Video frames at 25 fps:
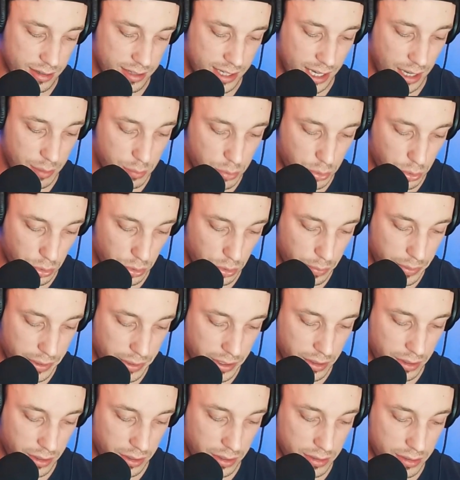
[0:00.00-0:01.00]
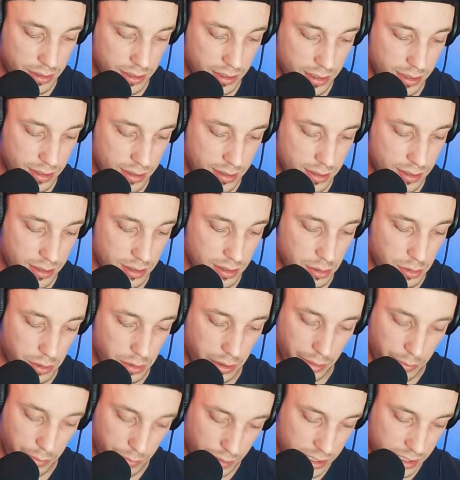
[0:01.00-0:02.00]
Deadpool build, Lord
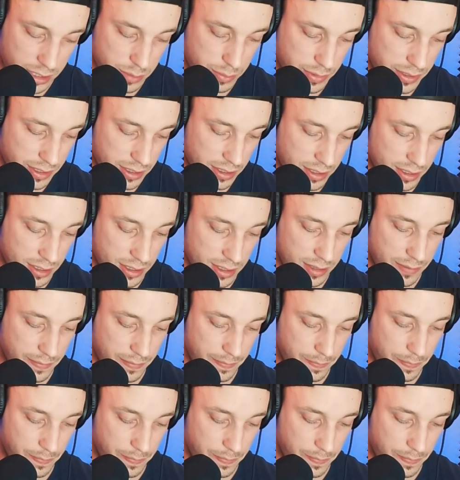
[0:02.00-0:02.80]
of the Rings build,